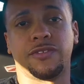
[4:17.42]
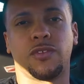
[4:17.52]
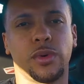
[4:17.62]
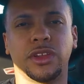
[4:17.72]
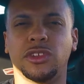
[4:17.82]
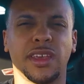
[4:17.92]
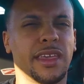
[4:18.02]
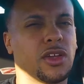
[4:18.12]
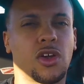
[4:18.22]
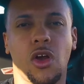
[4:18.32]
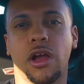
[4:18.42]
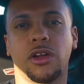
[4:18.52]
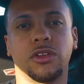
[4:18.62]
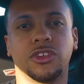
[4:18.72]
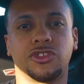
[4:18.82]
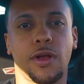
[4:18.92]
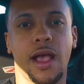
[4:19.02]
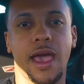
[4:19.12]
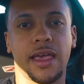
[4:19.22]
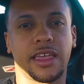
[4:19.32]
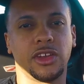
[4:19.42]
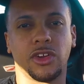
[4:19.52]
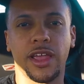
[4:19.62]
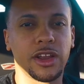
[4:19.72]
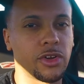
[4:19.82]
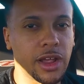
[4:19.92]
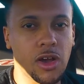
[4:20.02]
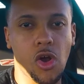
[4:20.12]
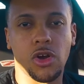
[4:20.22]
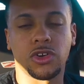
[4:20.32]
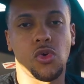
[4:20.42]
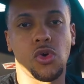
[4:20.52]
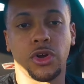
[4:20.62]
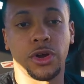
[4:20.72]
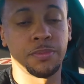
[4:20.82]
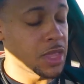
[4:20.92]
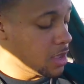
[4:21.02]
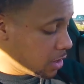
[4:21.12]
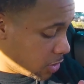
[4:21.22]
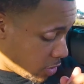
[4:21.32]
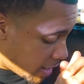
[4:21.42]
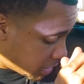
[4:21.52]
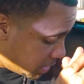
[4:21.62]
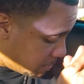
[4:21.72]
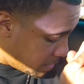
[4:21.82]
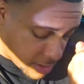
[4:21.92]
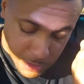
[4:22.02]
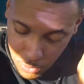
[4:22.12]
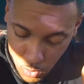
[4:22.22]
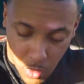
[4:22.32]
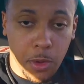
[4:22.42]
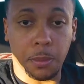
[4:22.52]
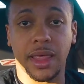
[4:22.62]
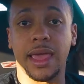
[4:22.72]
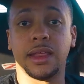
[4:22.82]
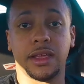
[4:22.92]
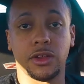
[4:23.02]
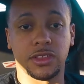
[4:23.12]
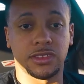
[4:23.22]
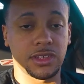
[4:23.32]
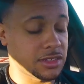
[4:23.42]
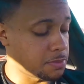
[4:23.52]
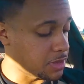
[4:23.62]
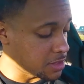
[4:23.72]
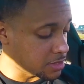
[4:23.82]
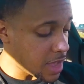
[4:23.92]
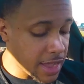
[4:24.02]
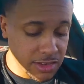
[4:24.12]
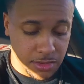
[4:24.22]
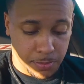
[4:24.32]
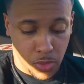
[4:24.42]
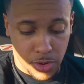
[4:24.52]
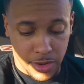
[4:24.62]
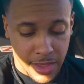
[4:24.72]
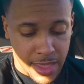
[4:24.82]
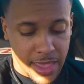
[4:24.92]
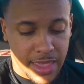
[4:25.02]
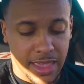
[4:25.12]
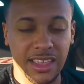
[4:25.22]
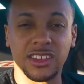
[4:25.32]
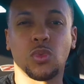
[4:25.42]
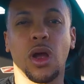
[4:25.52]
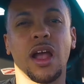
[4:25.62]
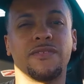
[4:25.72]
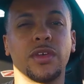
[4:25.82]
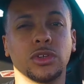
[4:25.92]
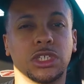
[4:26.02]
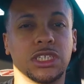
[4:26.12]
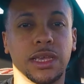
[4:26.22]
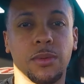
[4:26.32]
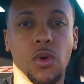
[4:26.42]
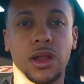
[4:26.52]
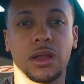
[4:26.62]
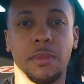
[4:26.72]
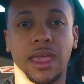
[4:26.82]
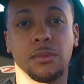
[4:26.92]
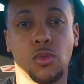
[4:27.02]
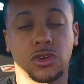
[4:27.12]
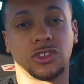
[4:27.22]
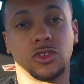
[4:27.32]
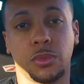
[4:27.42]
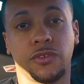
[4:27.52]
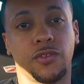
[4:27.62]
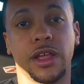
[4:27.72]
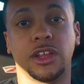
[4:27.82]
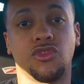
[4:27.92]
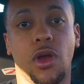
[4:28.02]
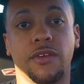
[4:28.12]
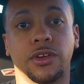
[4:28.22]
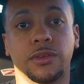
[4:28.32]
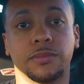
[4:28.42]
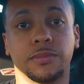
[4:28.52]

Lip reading: for when you take your car out on the track and you're entering a hard corner. You're actually be well planted here in the seats, but the thigh support is where I feel GM wanted to make it more suitable for any driver.